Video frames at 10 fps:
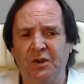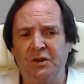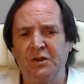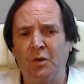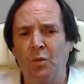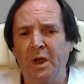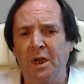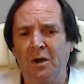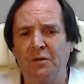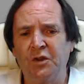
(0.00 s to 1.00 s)
is
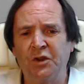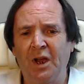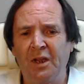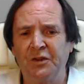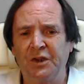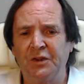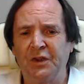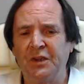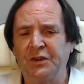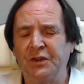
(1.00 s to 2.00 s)
aware of the challenges
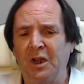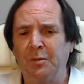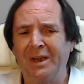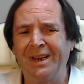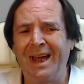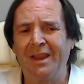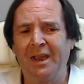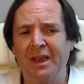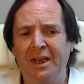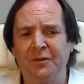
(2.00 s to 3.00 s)
that its Serbian
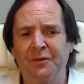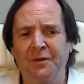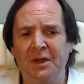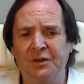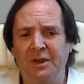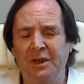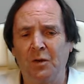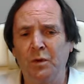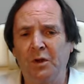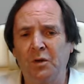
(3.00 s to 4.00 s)
ally is facing
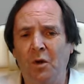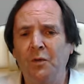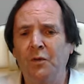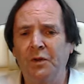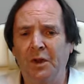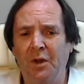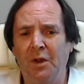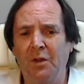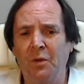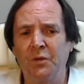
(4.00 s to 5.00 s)
and we are confident
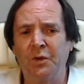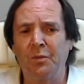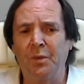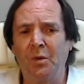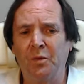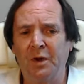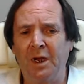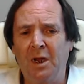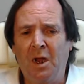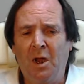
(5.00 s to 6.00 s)
that those in
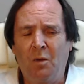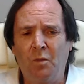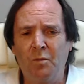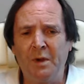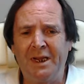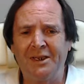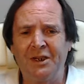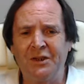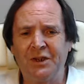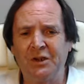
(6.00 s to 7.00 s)
Belgrade will make a
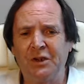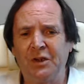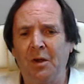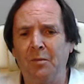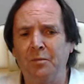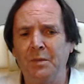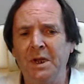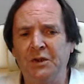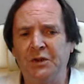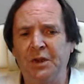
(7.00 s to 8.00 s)
decision that
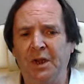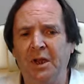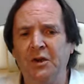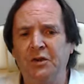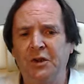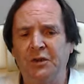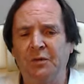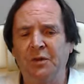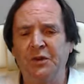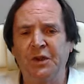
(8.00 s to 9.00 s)
meets the interests
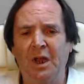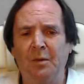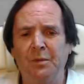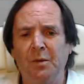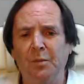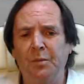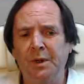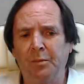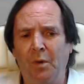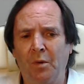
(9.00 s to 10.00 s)
of the Serbian
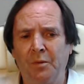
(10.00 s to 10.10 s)
people.